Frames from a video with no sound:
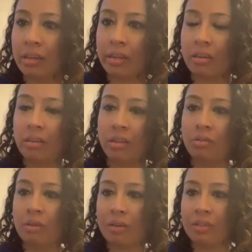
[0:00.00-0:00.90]
Like
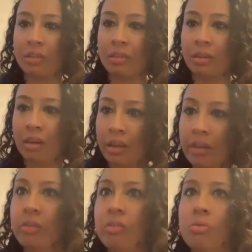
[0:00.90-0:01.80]
you have to
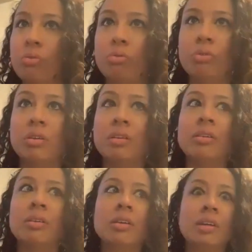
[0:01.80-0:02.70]
learn all the